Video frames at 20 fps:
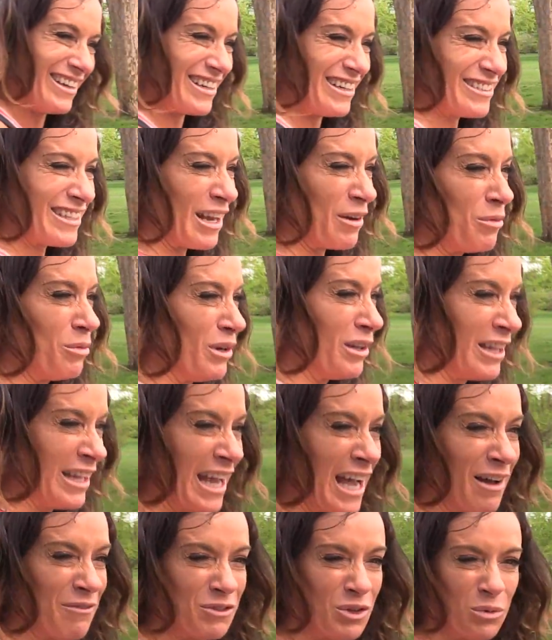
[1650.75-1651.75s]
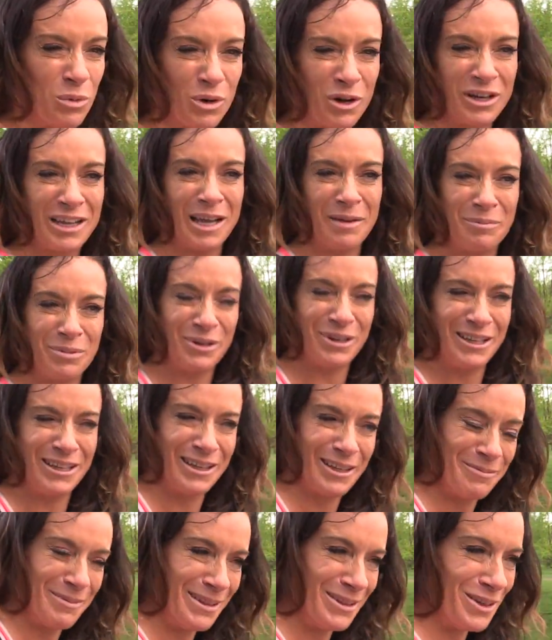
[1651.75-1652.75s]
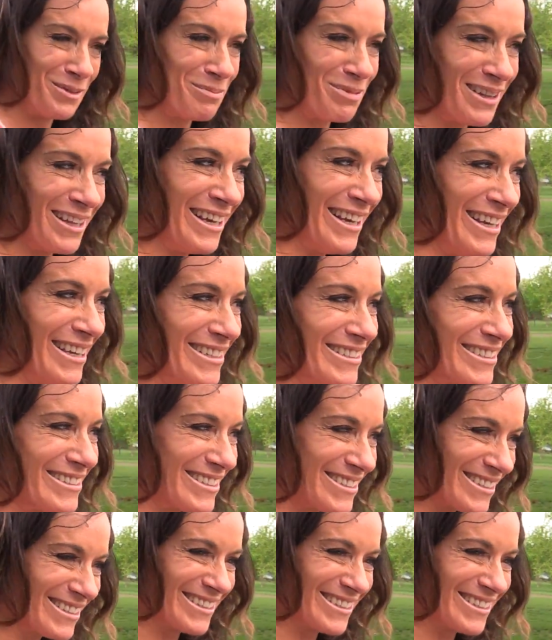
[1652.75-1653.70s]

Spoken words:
because I really have to work at putting them in their place.